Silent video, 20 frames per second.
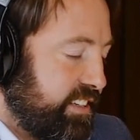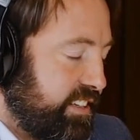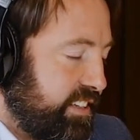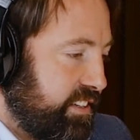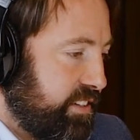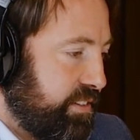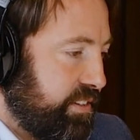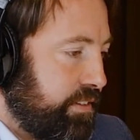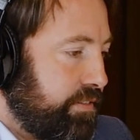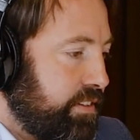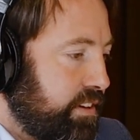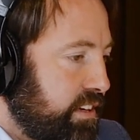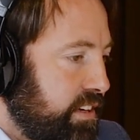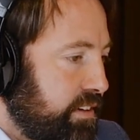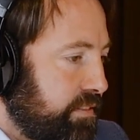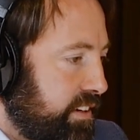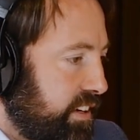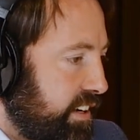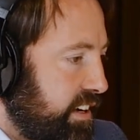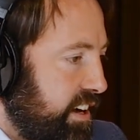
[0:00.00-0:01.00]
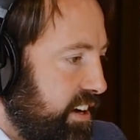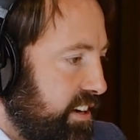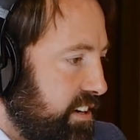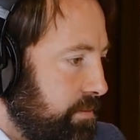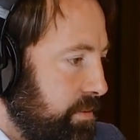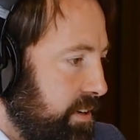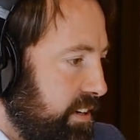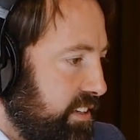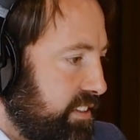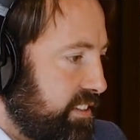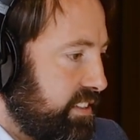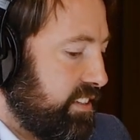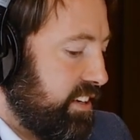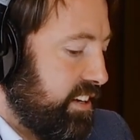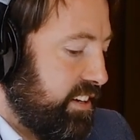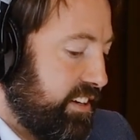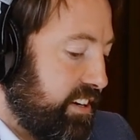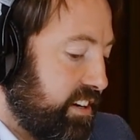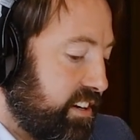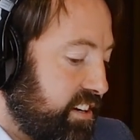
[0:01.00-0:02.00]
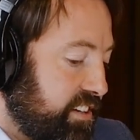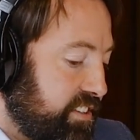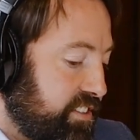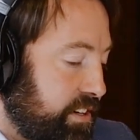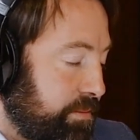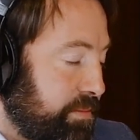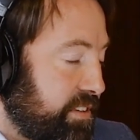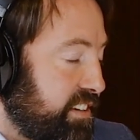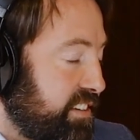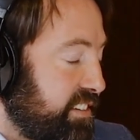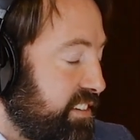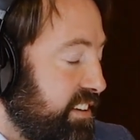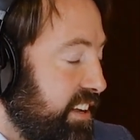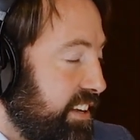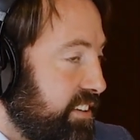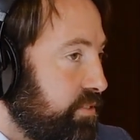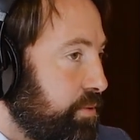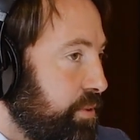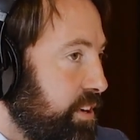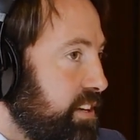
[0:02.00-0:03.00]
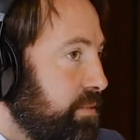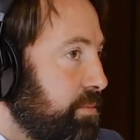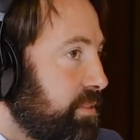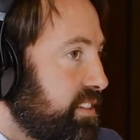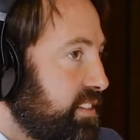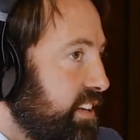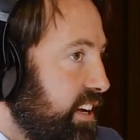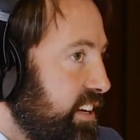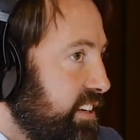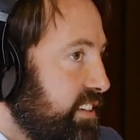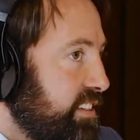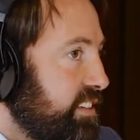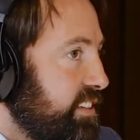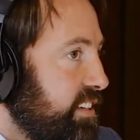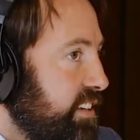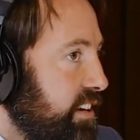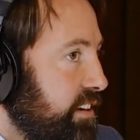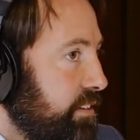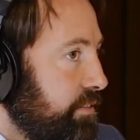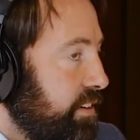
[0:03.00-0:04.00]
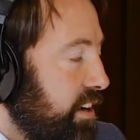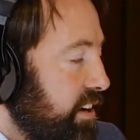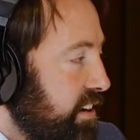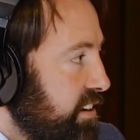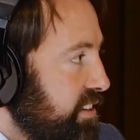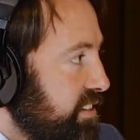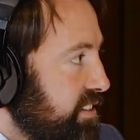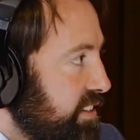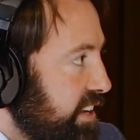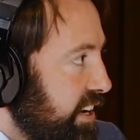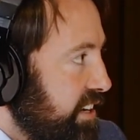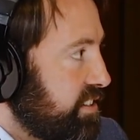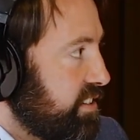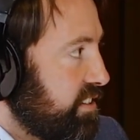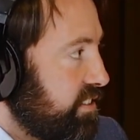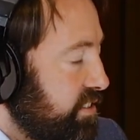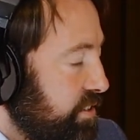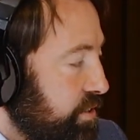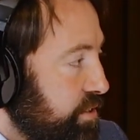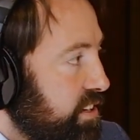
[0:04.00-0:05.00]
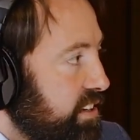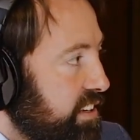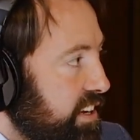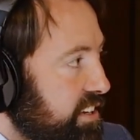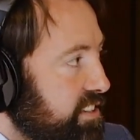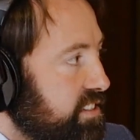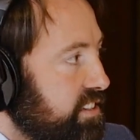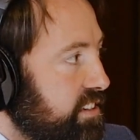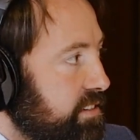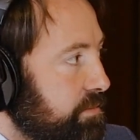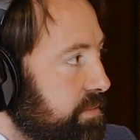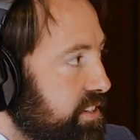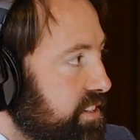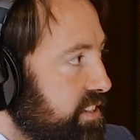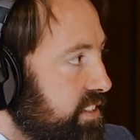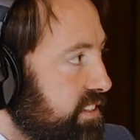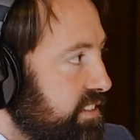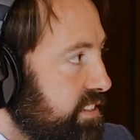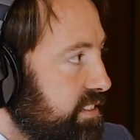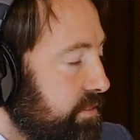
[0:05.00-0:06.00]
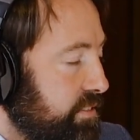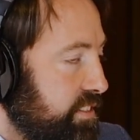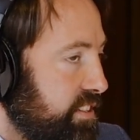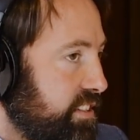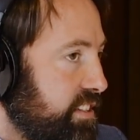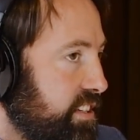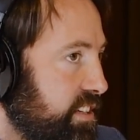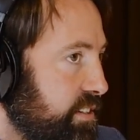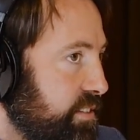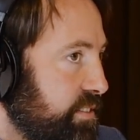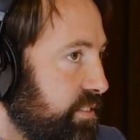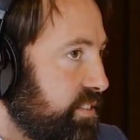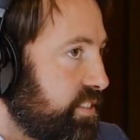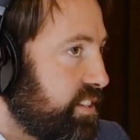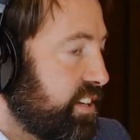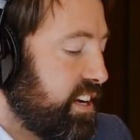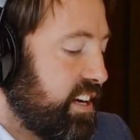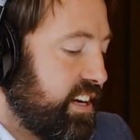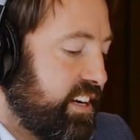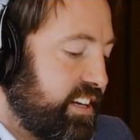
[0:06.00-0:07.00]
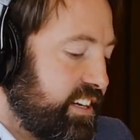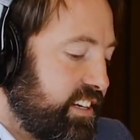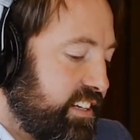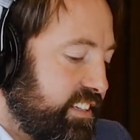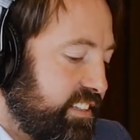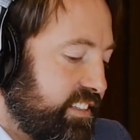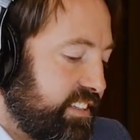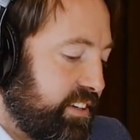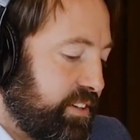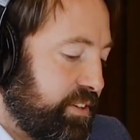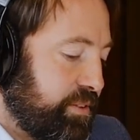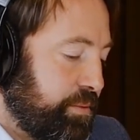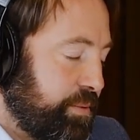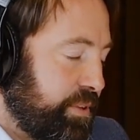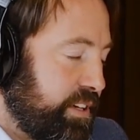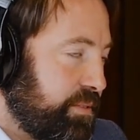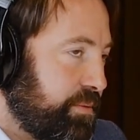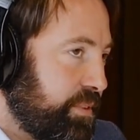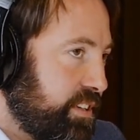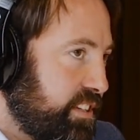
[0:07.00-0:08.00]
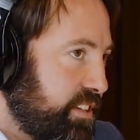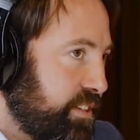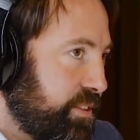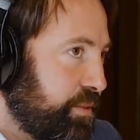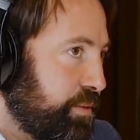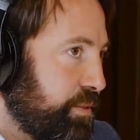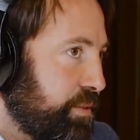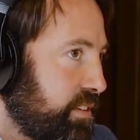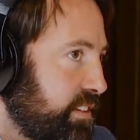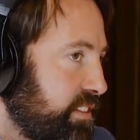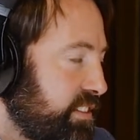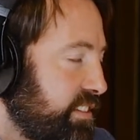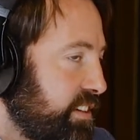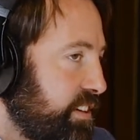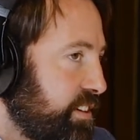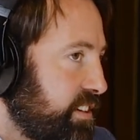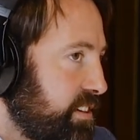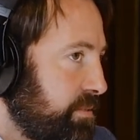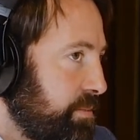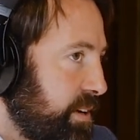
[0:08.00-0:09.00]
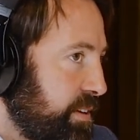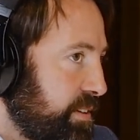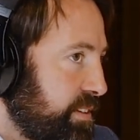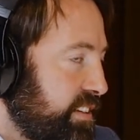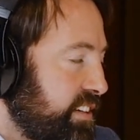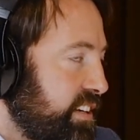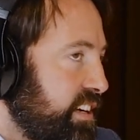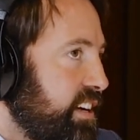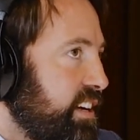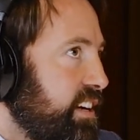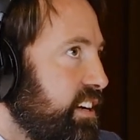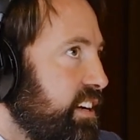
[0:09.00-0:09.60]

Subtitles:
if you live in a car-dependent society, you're contributing to that 20% of Ireland's total national emissions, which is huge. So we do talk about